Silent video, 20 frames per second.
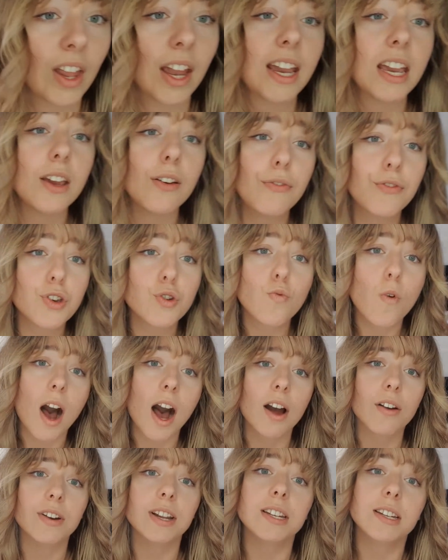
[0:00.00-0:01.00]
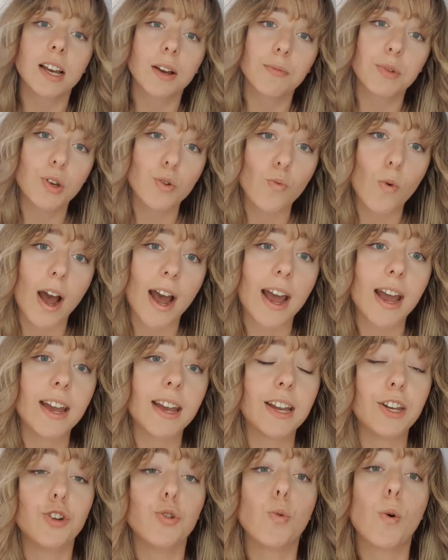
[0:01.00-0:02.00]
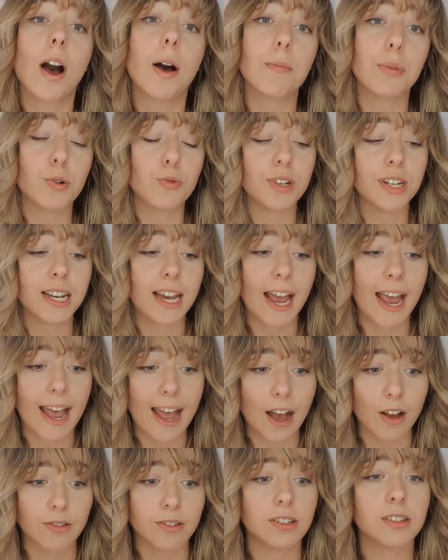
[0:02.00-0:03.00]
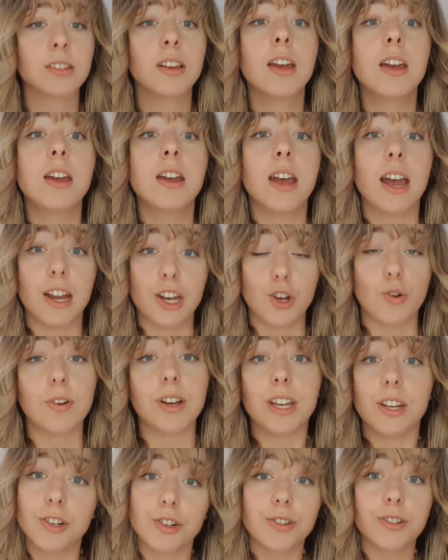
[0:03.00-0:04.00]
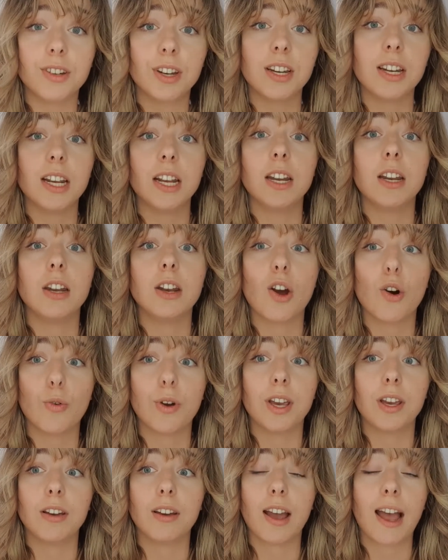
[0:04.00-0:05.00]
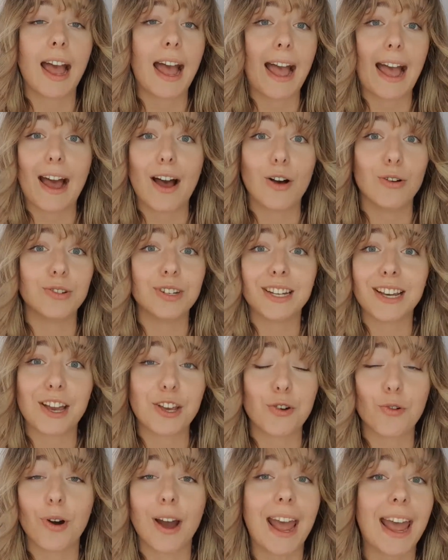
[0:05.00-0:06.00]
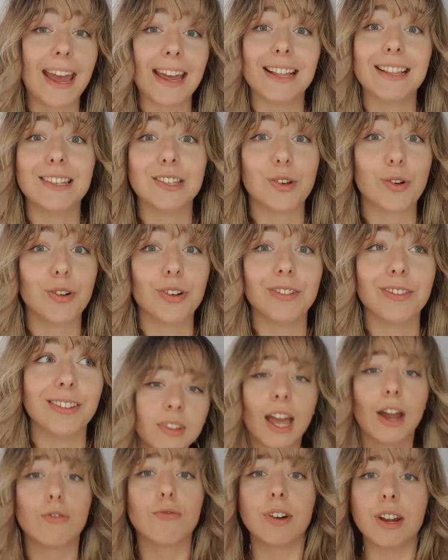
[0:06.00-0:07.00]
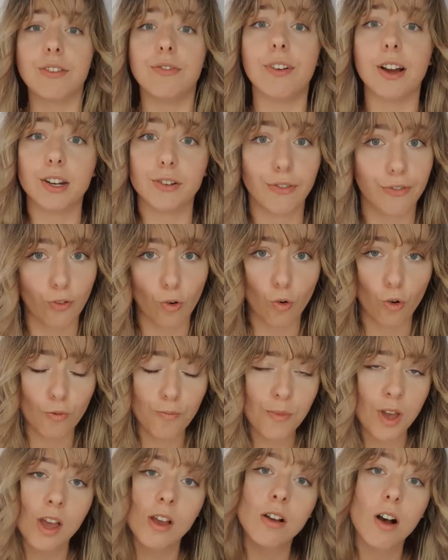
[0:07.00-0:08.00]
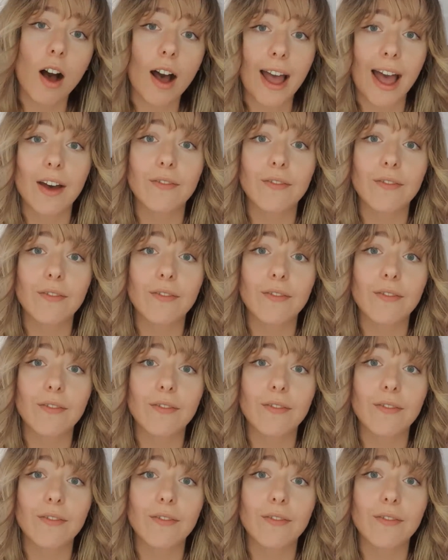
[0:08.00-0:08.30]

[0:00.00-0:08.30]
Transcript: If you are in WA and you are building a house and you are interested in knowing how to get your hands on that refund form, I have